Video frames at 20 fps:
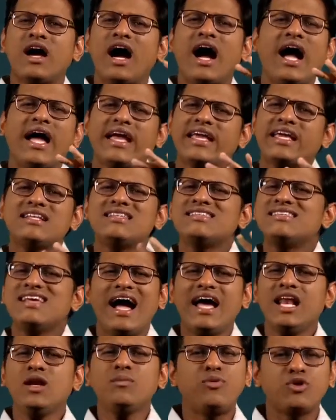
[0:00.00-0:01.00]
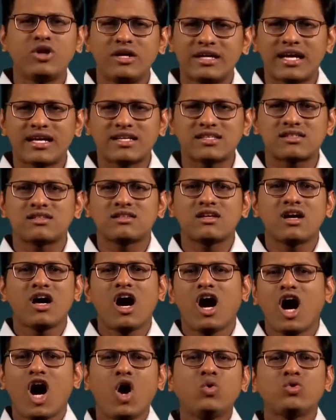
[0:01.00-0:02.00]
I'll put it as
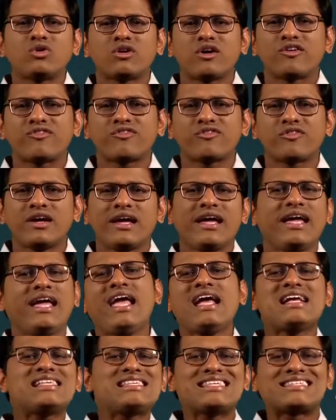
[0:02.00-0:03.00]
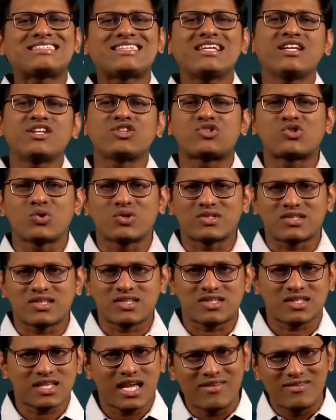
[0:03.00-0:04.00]
out of existing
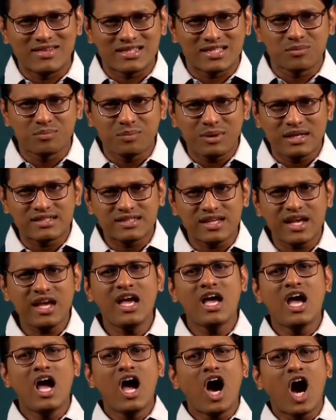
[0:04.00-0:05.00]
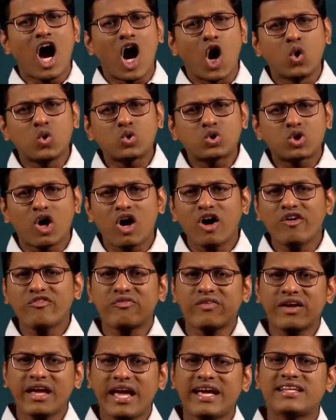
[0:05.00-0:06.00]
resources. I will simply say out
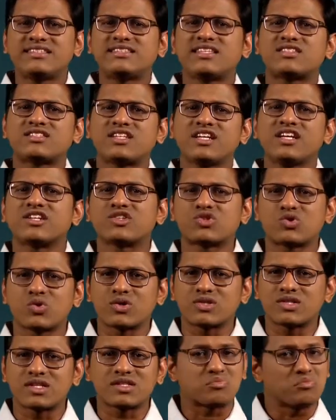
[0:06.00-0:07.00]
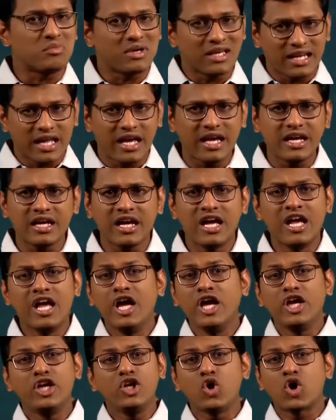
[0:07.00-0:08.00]
of existing resources, meaning
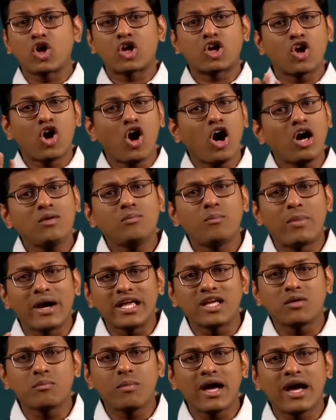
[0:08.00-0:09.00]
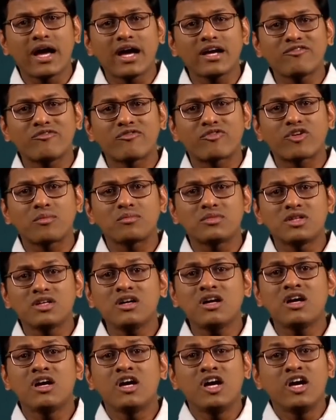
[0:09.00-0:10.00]
you are not buying back from
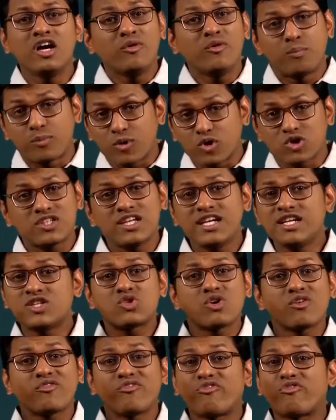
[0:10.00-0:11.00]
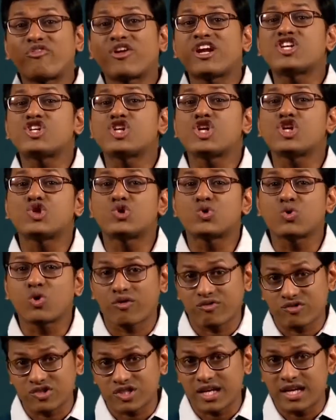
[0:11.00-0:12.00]
the proceeds of fresh issue
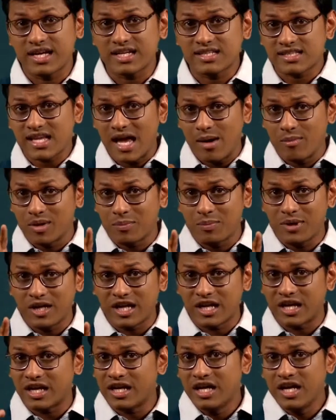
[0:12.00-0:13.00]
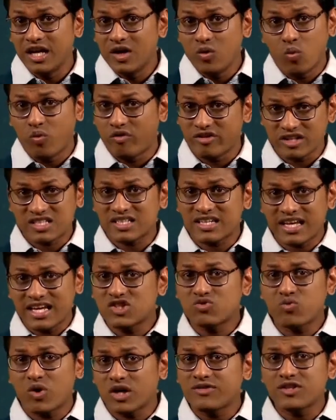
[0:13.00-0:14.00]
of shares. I'm repeating, first
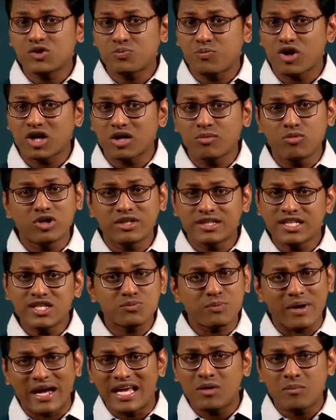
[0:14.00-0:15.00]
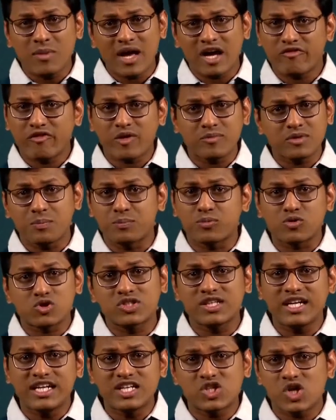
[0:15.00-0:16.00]
case what we spoke about is buying back from the
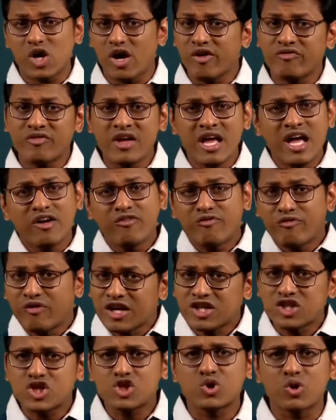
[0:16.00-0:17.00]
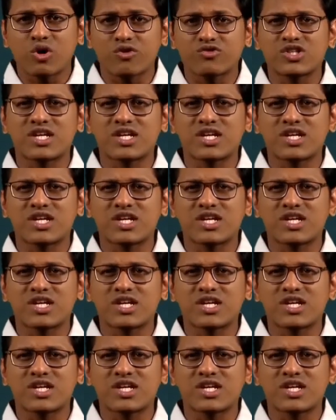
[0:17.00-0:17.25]
proceeds of fresh issue of